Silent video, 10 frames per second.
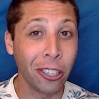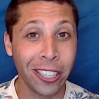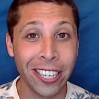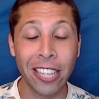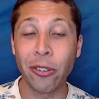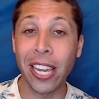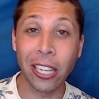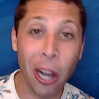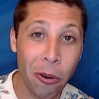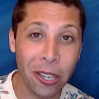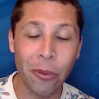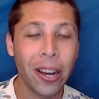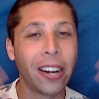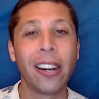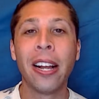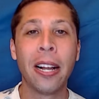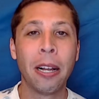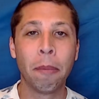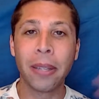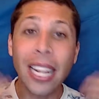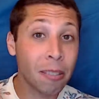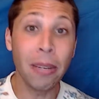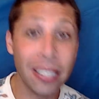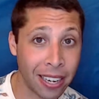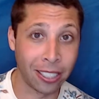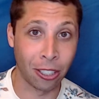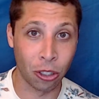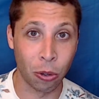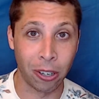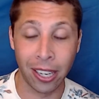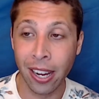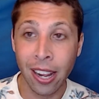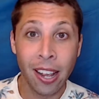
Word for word: good, then you can't go anywhere. But that's me telling a story.